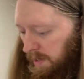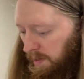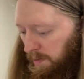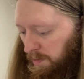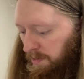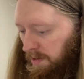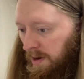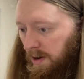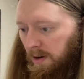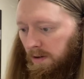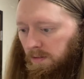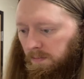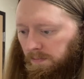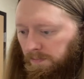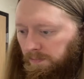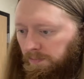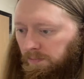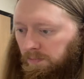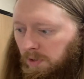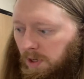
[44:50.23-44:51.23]
So,
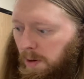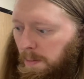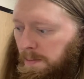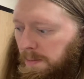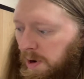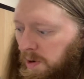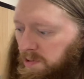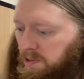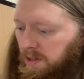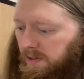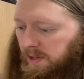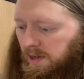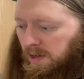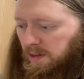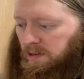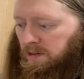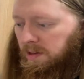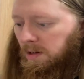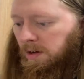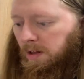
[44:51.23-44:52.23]
most of
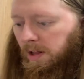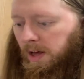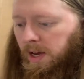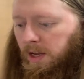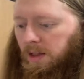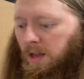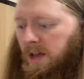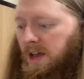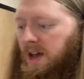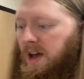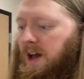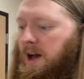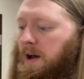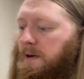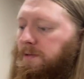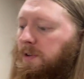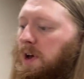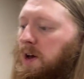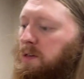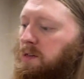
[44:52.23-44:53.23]
these look like they
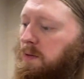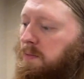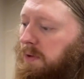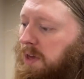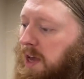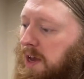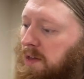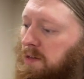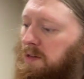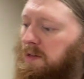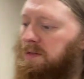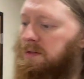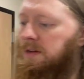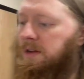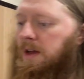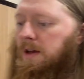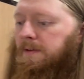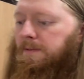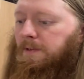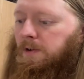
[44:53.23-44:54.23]
have custom cases
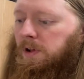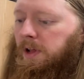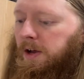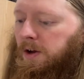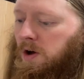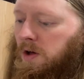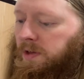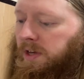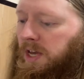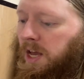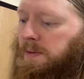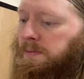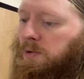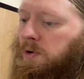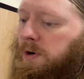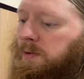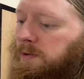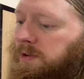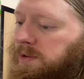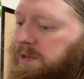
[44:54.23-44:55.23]
again for like all the Game
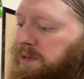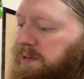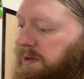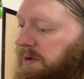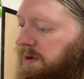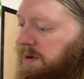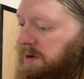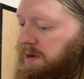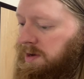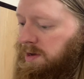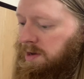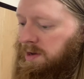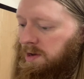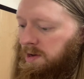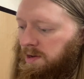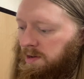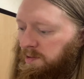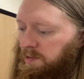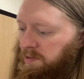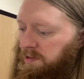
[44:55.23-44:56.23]
Boy ones.
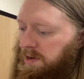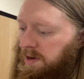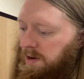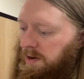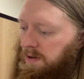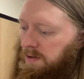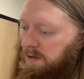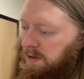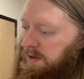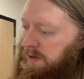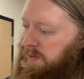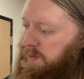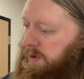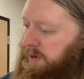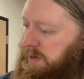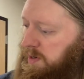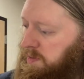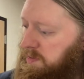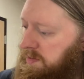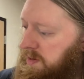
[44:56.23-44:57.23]
So, we're
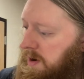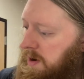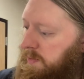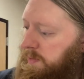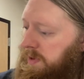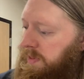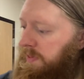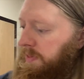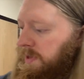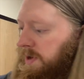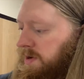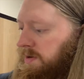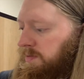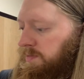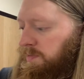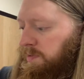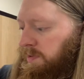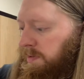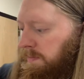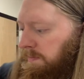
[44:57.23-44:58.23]
gonna start with
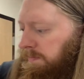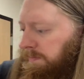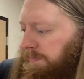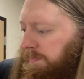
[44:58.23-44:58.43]
those.